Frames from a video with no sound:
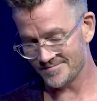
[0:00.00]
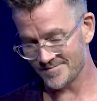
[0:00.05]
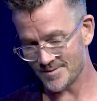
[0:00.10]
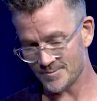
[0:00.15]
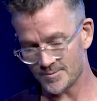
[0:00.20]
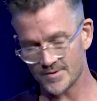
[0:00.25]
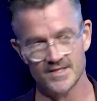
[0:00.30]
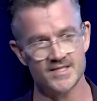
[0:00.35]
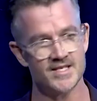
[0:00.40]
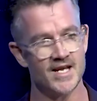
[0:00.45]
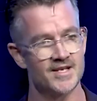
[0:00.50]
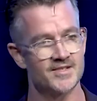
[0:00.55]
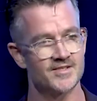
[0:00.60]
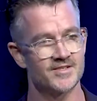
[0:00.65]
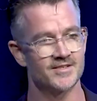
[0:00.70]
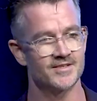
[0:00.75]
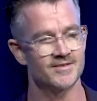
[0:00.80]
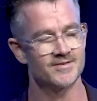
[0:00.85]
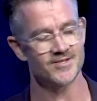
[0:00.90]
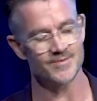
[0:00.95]
what it takes
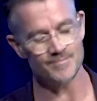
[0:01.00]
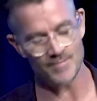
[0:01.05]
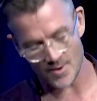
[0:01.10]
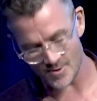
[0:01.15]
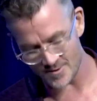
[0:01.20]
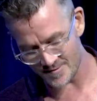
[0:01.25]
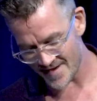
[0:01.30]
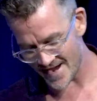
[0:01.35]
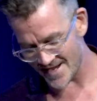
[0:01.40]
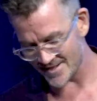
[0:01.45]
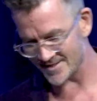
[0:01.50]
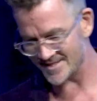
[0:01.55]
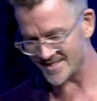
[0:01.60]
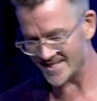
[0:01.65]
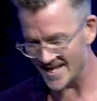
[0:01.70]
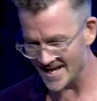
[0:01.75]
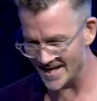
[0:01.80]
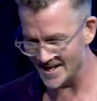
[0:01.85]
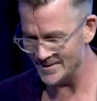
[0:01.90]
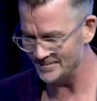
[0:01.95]
to motivate your
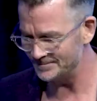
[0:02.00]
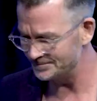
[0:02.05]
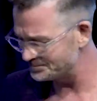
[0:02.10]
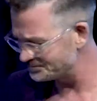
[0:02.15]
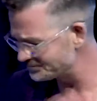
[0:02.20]
team.